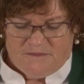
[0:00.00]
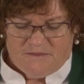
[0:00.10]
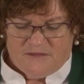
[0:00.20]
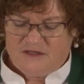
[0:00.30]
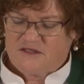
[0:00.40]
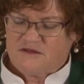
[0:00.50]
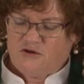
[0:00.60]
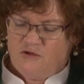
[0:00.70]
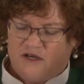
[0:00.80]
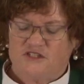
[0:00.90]
These
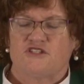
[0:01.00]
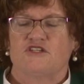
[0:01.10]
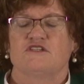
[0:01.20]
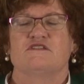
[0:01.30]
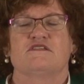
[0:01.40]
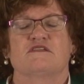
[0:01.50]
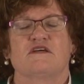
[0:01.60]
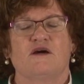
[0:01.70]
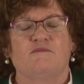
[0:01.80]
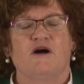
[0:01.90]
questions
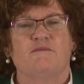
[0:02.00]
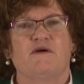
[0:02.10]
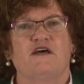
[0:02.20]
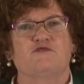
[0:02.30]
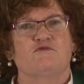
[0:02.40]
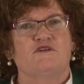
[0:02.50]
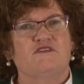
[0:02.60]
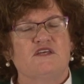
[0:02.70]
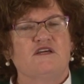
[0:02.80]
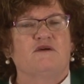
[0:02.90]
come up as we
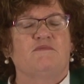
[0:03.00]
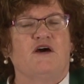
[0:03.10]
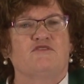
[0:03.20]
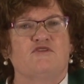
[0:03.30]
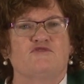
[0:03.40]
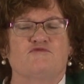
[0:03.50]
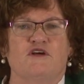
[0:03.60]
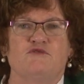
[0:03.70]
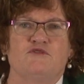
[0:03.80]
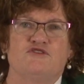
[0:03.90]
think about those
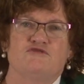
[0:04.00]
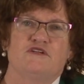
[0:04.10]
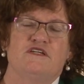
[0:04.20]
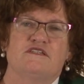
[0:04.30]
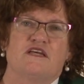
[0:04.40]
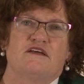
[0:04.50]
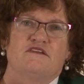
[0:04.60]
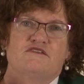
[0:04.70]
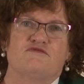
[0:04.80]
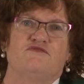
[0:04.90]
redwood trees and
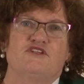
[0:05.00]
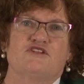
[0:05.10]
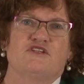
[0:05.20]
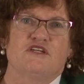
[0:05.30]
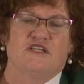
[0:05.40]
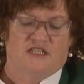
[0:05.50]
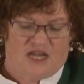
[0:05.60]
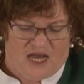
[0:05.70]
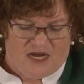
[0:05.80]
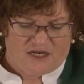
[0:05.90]
this vision in
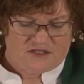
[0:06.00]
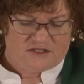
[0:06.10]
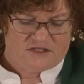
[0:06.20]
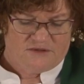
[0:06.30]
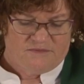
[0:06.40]
Acts.